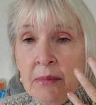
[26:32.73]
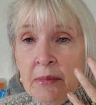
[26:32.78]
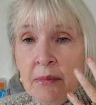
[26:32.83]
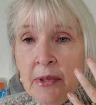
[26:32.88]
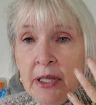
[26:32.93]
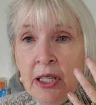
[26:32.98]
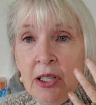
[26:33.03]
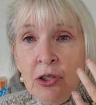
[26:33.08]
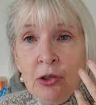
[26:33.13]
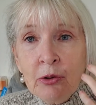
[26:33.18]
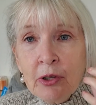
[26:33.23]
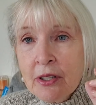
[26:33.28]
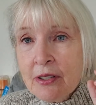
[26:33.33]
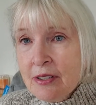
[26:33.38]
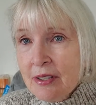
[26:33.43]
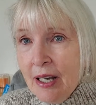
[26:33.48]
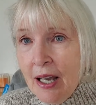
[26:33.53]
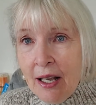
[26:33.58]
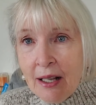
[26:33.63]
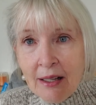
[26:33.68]
he knew
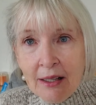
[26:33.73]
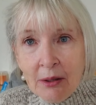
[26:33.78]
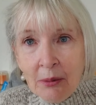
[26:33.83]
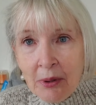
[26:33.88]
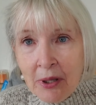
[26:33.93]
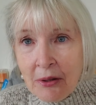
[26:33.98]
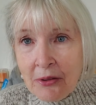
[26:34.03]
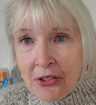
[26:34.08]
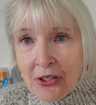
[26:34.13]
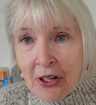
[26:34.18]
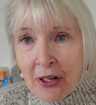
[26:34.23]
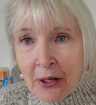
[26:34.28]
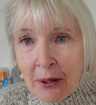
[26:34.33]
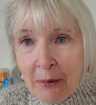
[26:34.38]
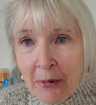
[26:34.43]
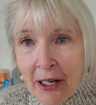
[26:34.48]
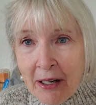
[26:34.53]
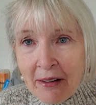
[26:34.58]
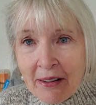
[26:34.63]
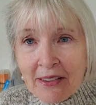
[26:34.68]
exactly what I was talking
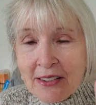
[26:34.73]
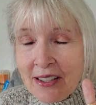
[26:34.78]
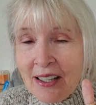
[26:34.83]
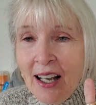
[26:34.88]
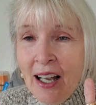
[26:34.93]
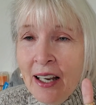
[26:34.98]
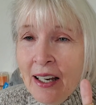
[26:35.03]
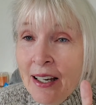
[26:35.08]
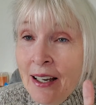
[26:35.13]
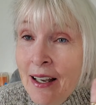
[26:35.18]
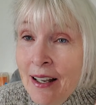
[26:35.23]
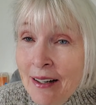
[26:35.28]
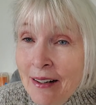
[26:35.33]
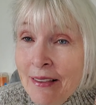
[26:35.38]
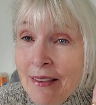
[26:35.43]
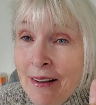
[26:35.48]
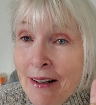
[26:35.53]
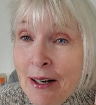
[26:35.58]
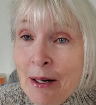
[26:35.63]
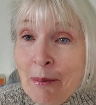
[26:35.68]
about, because I kind of
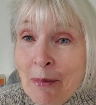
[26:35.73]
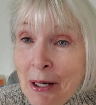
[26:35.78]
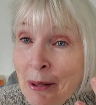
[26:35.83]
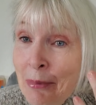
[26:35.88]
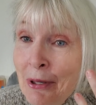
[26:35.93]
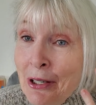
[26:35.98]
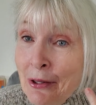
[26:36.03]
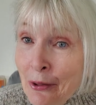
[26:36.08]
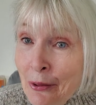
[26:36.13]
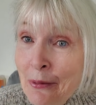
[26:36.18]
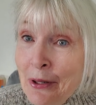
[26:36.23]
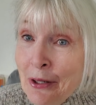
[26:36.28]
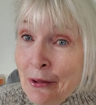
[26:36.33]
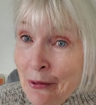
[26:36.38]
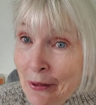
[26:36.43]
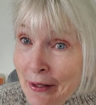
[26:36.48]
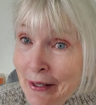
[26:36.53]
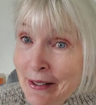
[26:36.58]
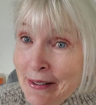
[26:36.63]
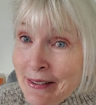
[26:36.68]
thought I might be going
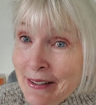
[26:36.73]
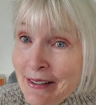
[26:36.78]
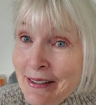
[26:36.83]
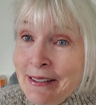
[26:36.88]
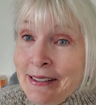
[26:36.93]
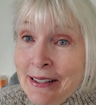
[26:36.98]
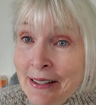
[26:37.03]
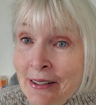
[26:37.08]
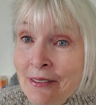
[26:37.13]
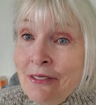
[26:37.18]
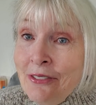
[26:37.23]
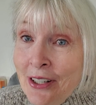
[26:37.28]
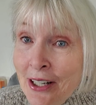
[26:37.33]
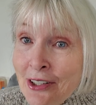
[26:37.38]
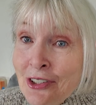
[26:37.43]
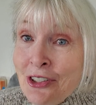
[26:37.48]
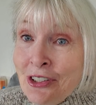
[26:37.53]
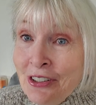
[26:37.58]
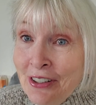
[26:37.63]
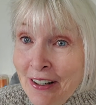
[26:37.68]
crazy seeing
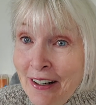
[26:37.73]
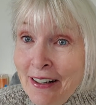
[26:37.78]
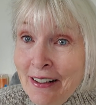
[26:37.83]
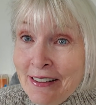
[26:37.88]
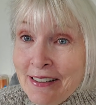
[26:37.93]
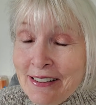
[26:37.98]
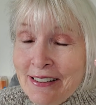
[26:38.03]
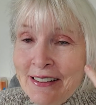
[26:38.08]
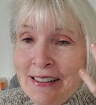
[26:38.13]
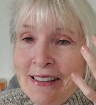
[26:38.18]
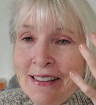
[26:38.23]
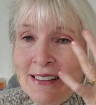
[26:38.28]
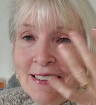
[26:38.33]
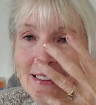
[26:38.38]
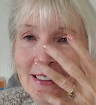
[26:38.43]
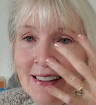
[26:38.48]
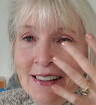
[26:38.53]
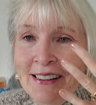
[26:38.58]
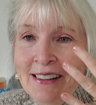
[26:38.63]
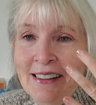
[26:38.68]
flashing lights, and
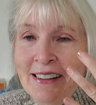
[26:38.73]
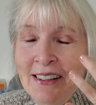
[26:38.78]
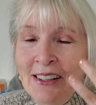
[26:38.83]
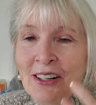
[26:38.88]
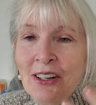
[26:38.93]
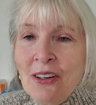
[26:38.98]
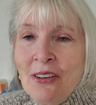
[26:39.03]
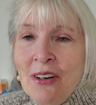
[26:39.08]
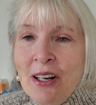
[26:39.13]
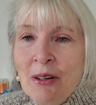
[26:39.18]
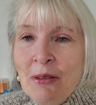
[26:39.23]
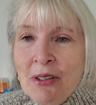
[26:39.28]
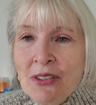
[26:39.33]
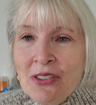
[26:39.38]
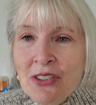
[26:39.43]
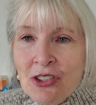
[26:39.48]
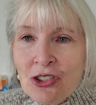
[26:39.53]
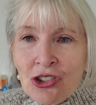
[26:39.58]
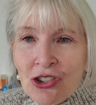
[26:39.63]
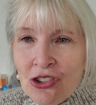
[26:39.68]
I
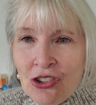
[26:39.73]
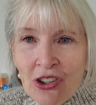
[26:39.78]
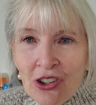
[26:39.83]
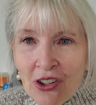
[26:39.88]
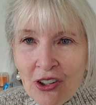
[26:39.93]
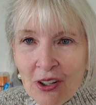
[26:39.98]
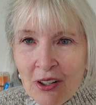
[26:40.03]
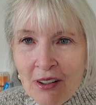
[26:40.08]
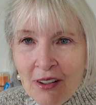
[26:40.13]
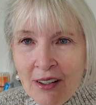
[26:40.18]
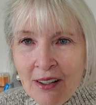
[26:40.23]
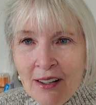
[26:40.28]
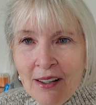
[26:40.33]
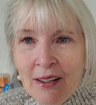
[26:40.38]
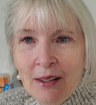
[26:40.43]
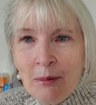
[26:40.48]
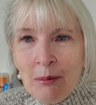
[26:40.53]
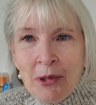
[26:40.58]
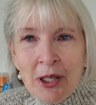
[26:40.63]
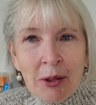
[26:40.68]
wasn't sure,
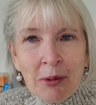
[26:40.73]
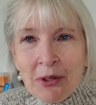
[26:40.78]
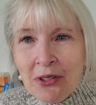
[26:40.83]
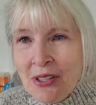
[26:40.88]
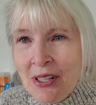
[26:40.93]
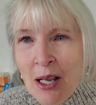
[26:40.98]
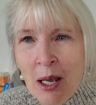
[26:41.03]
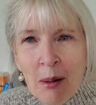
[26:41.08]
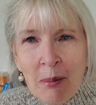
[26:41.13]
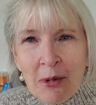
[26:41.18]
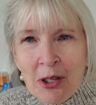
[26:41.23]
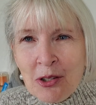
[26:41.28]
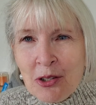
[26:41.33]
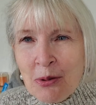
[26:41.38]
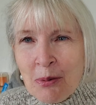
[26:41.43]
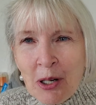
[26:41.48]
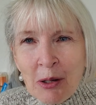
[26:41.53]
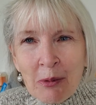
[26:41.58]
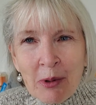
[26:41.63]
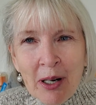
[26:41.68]
but it wasn't happening to
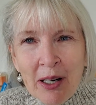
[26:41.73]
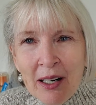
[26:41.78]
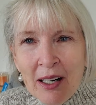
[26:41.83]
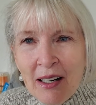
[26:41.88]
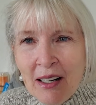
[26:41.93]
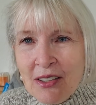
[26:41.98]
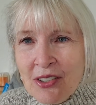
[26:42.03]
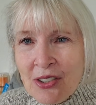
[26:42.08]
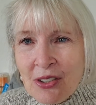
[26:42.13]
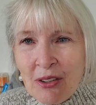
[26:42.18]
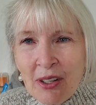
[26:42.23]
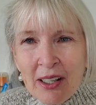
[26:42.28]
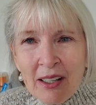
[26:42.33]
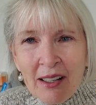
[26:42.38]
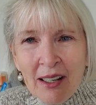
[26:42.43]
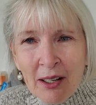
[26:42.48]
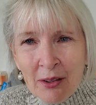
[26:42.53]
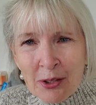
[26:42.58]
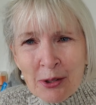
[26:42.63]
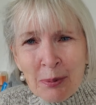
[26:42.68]
my right eye, so I
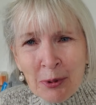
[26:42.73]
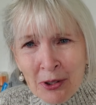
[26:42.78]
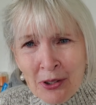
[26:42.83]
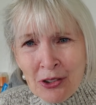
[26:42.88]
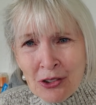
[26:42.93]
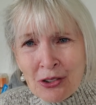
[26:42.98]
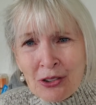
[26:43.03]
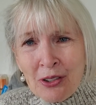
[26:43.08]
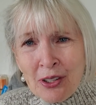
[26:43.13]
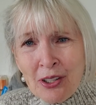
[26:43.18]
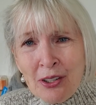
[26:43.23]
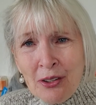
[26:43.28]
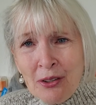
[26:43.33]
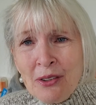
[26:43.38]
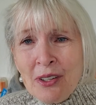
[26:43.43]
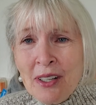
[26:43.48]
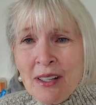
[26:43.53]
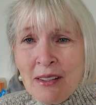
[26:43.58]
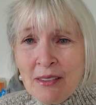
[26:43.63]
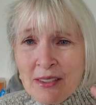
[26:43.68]
was pretty sure I knew
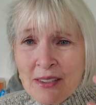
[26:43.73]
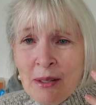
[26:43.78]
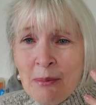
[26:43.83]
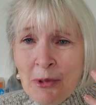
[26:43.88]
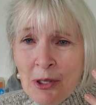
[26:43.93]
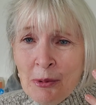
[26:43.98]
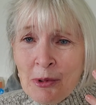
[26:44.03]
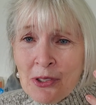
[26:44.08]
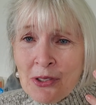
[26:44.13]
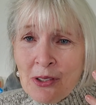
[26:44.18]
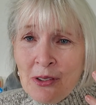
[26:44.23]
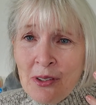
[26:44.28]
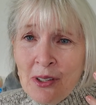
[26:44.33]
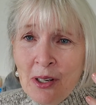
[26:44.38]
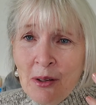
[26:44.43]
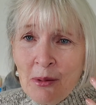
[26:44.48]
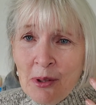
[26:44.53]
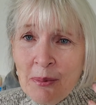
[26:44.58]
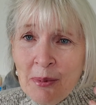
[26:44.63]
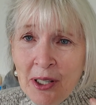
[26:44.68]
that something was going
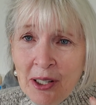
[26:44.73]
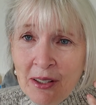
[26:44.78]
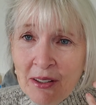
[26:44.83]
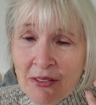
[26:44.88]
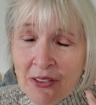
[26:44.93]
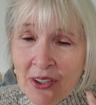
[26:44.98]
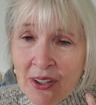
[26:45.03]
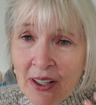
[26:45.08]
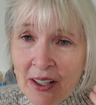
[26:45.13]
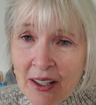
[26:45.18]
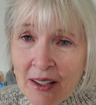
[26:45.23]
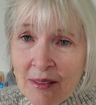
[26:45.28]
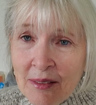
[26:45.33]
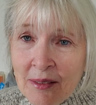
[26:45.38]
on with my left eye.